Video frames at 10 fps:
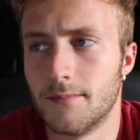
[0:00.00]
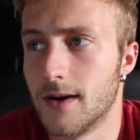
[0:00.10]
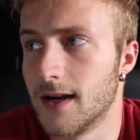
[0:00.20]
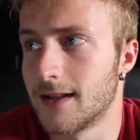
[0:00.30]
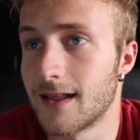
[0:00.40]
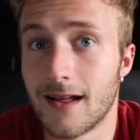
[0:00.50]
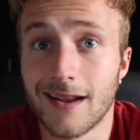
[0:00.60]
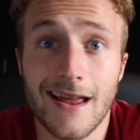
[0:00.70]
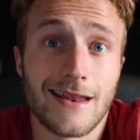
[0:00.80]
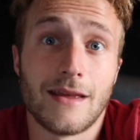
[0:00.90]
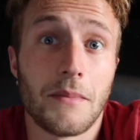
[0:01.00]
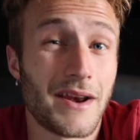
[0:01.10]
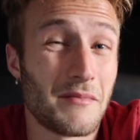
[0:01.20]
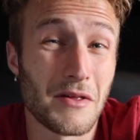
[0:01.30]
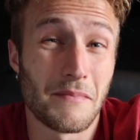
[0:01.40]
But again, they might
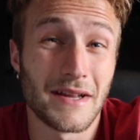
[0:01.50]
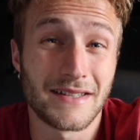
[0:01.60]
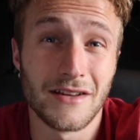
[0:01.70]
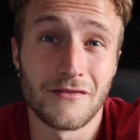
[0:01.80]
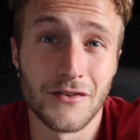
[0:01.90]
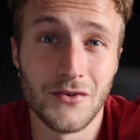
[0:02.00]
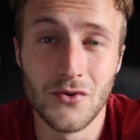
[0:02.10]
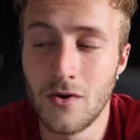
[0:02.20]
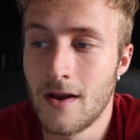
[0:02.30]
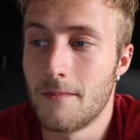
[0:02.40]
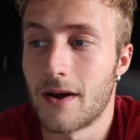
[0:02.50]
not be the best thing for you,